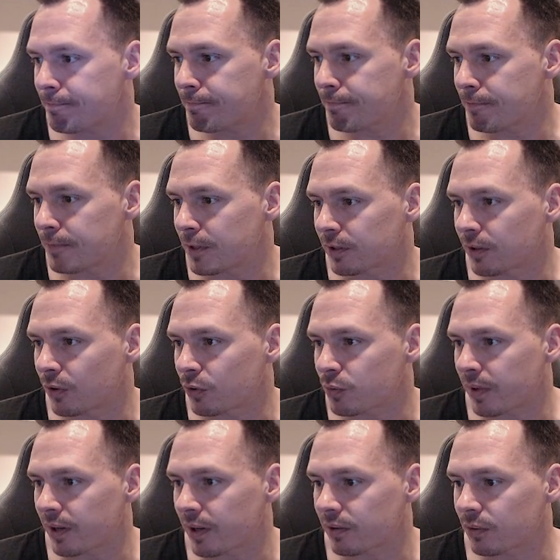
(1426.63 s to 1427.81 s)
it goes
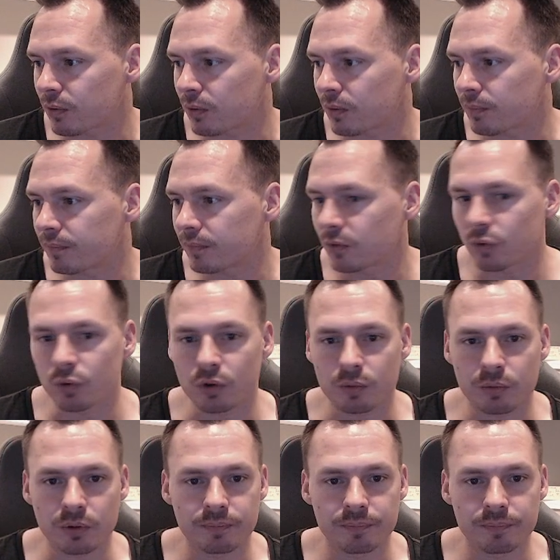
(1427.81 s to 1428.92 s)
back to normal.